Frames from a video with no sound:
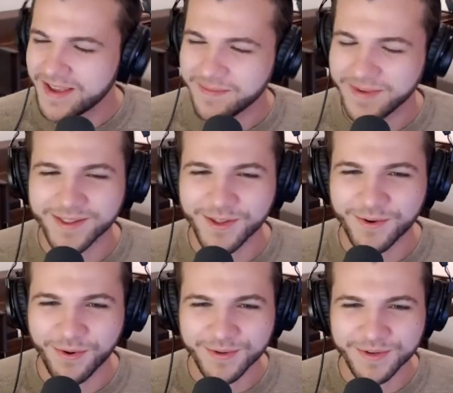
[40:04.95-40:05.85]
man, load
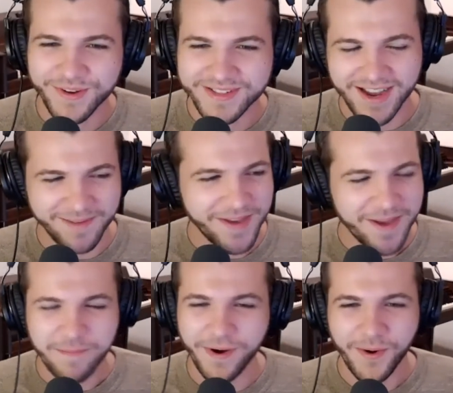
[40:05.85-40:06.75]
crew was a fun time,
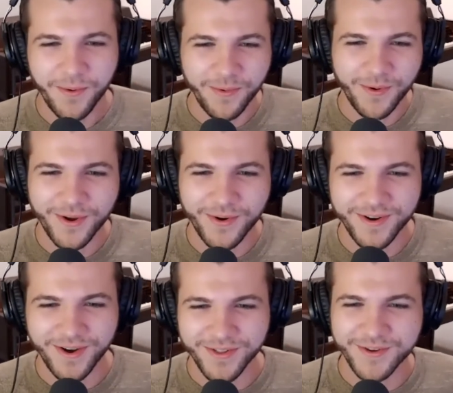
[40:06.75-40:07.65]
but we won't go
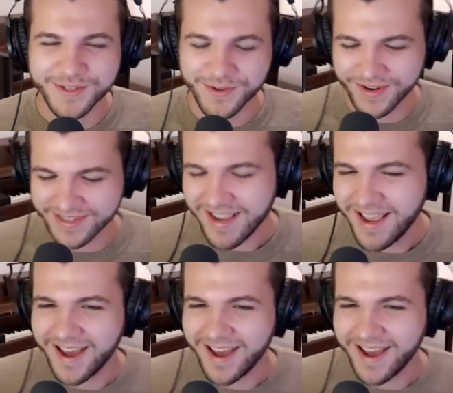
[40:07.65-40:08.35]
into all those stories.